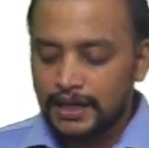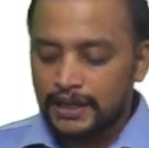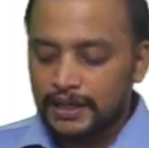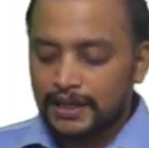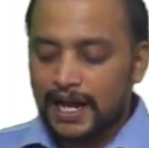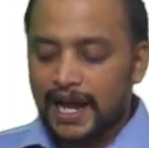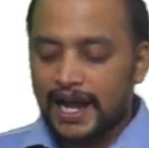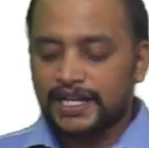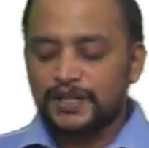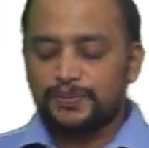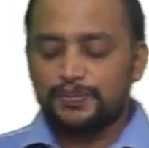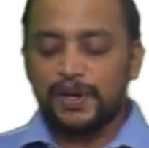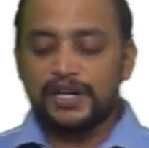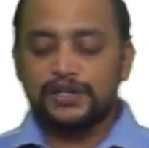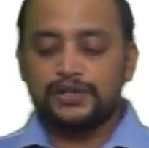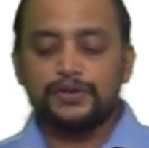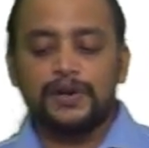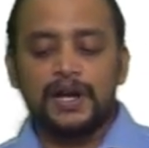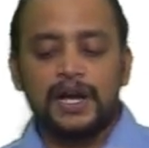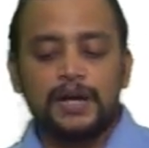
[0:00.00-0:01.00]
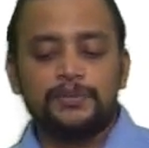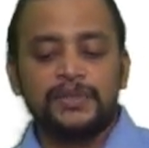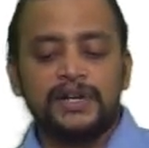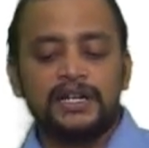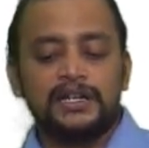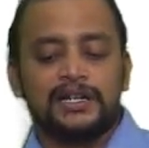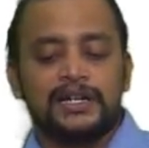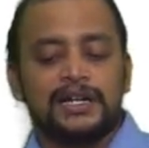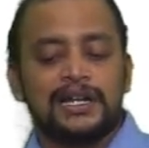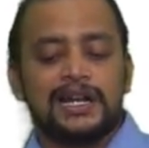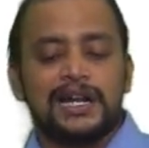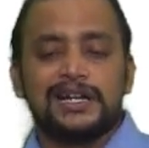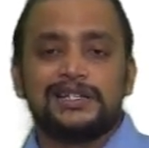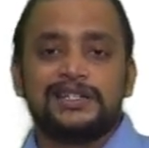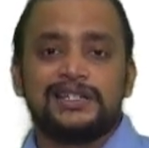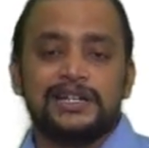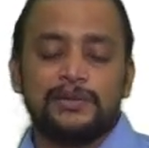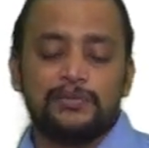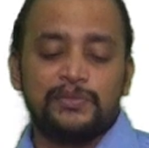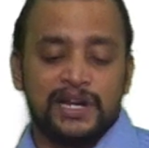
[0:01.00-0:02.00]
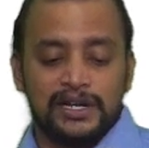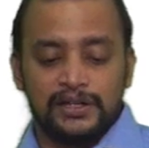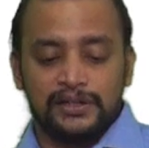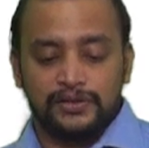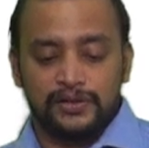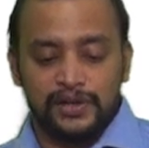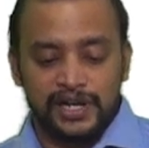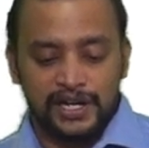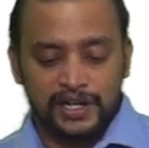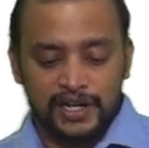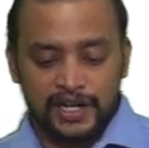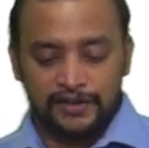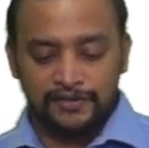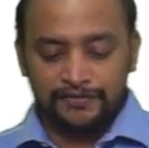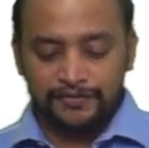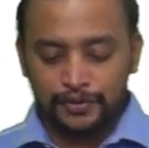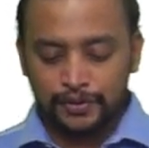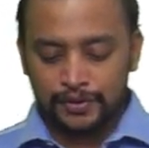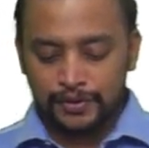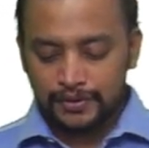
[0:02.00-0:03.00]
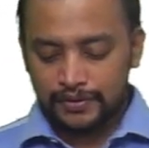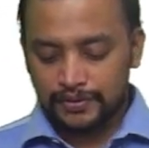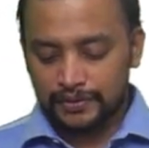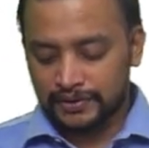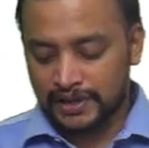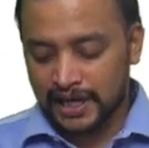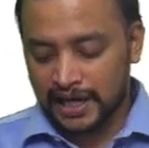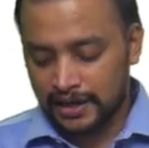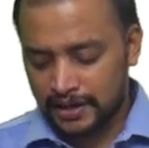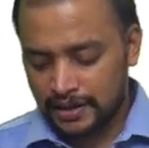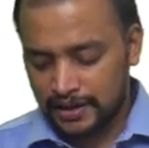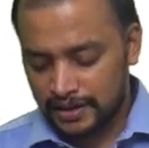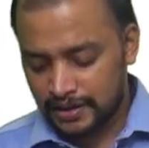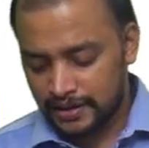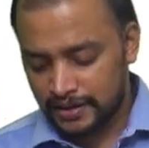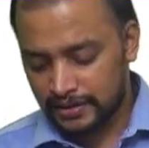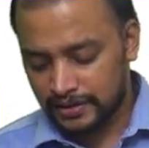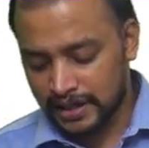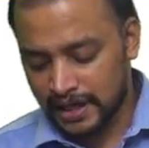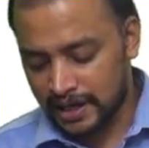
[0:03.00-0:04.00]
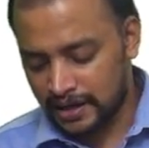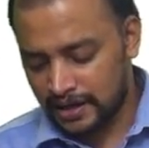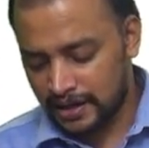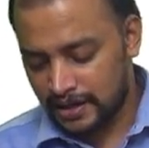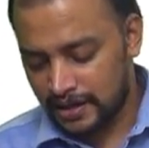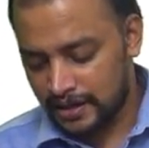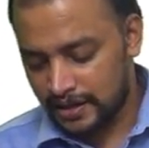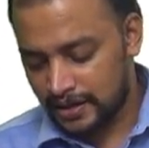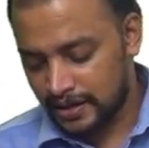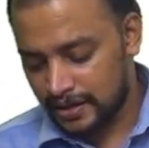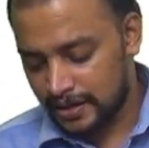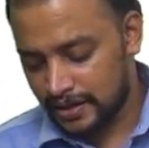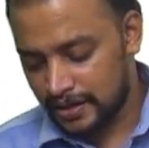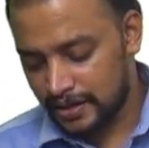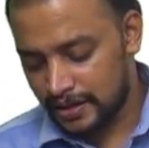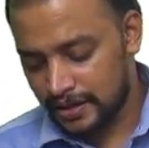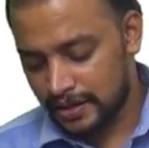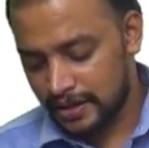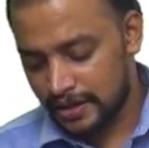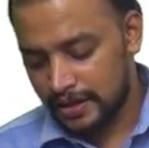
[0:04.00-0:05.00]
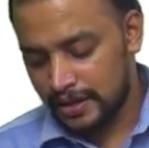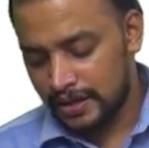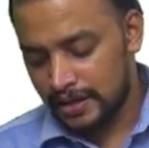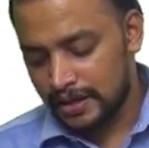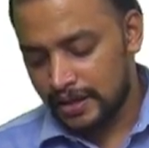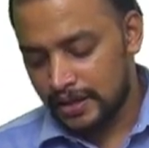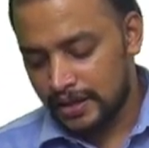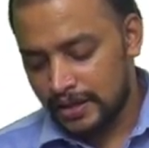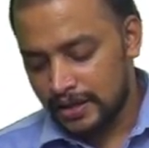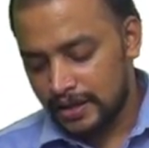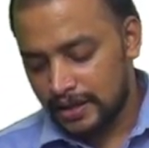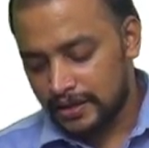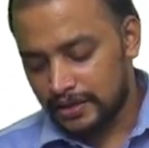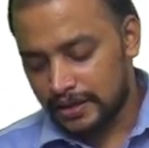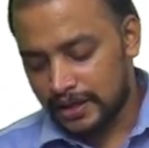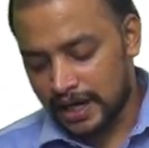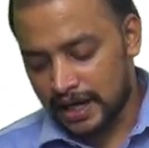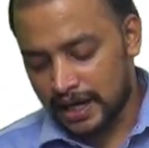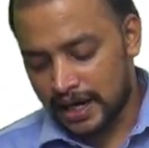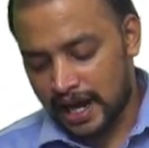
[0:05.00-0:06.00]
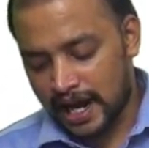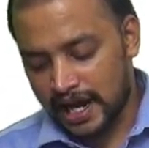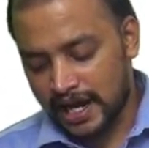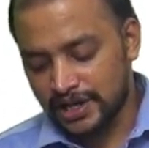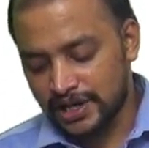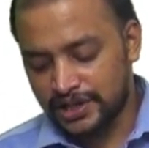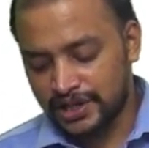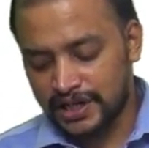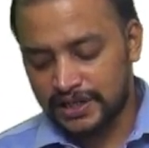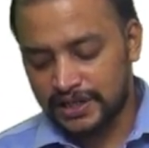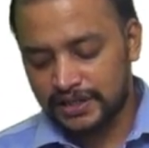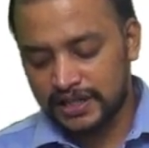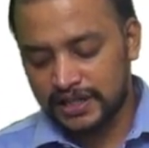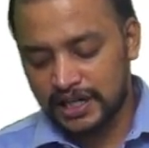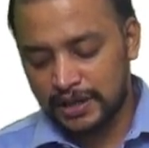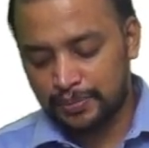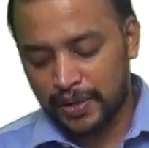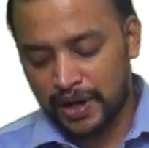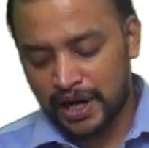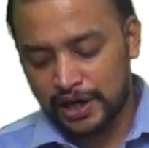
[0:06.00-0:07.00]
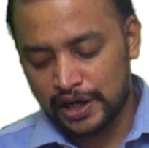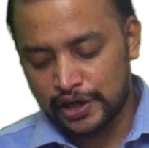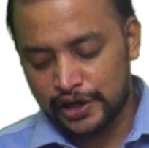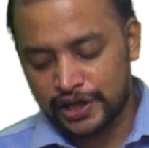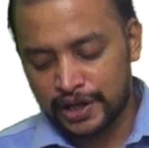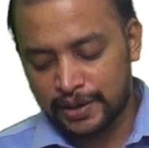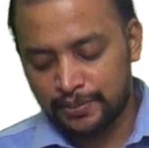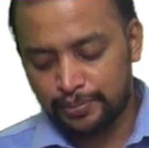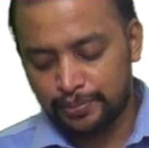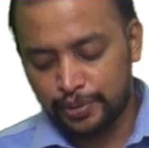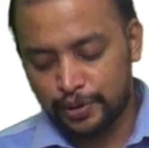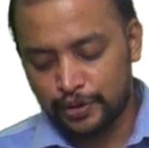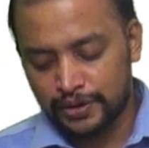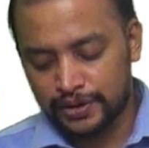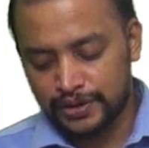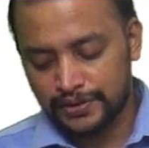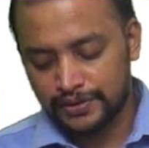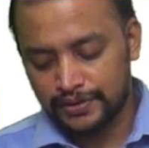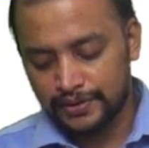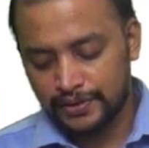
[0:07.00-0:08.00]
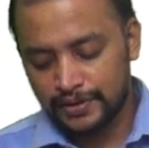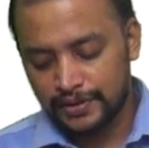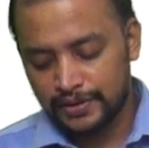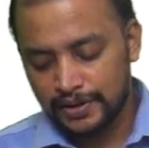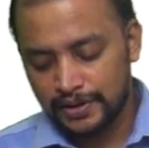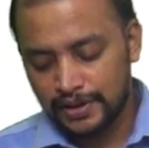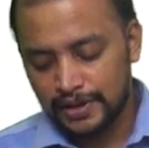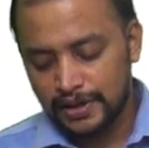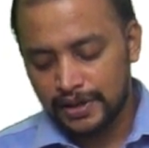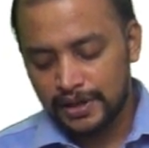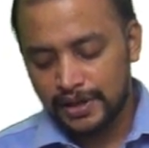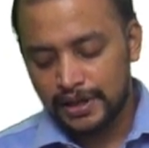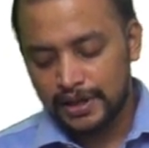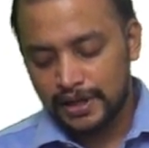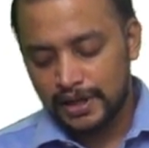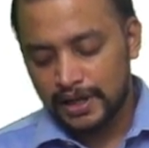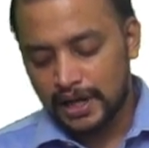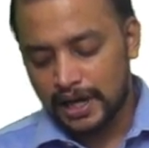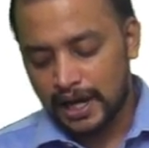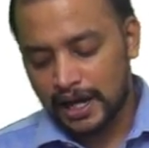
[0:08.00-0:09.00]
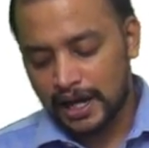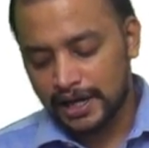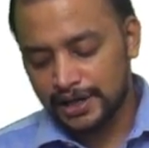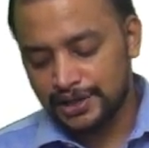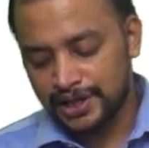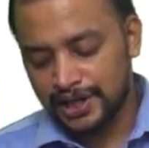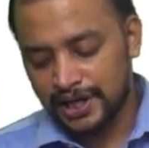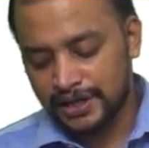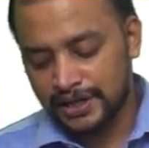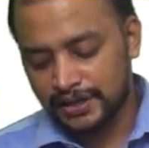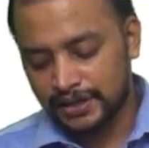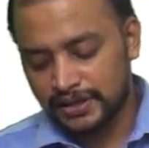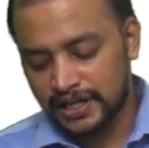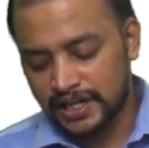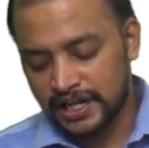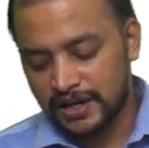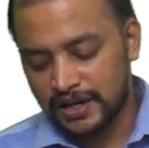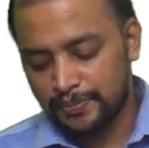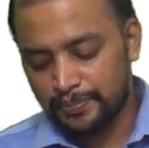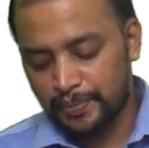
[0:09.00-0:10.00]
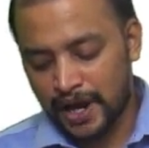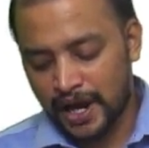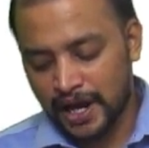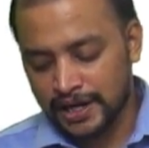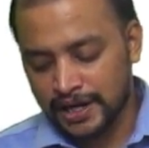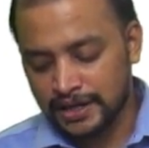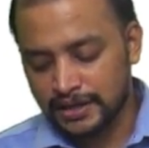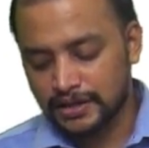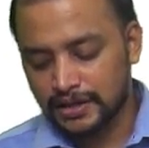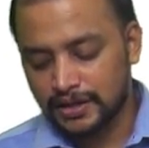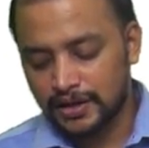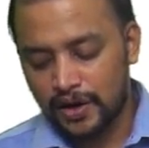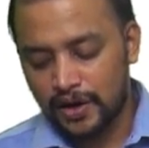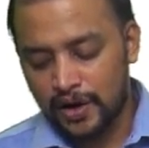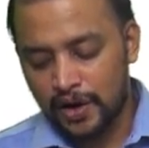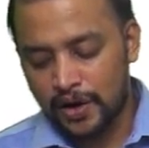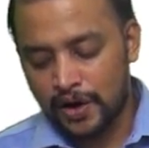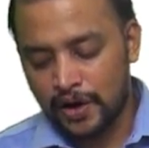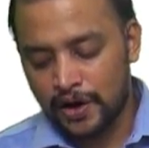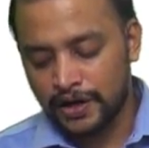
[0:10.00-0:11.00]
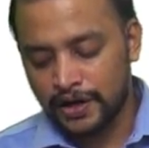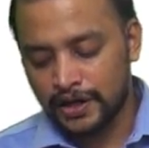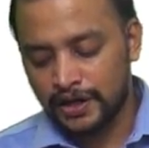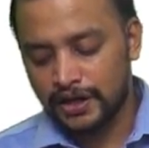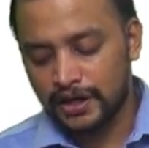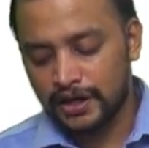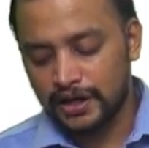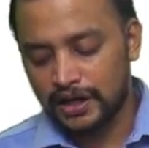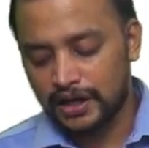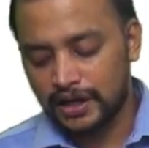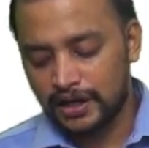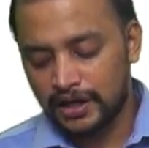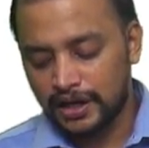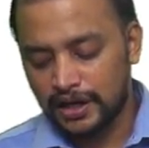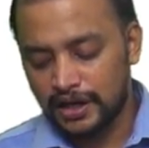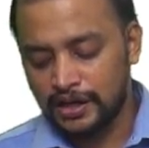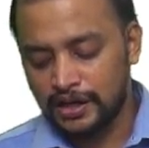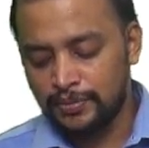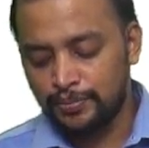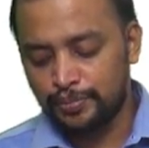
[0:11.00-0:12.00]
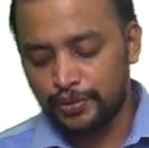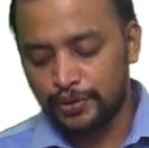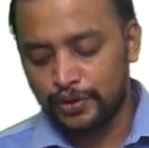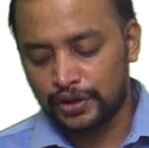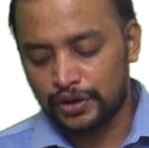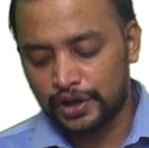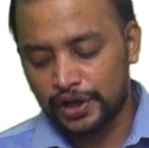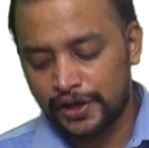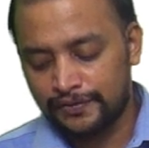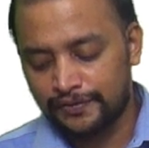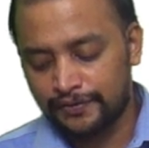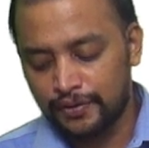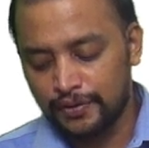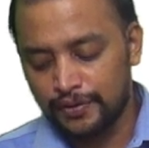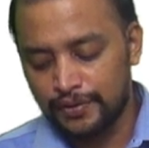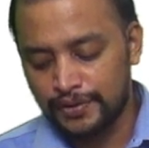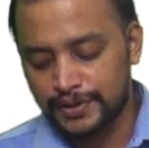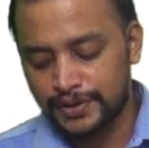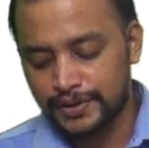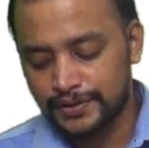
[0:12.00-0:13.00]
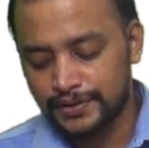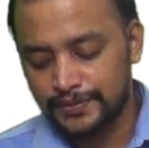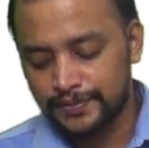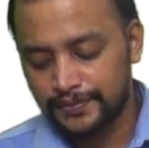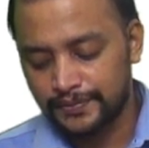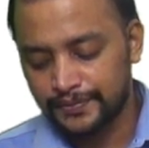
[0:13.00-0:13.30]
Tax paid to government under RCM 93 and 94. Then, then, then IGST paid on import. IGST paid on import of goods.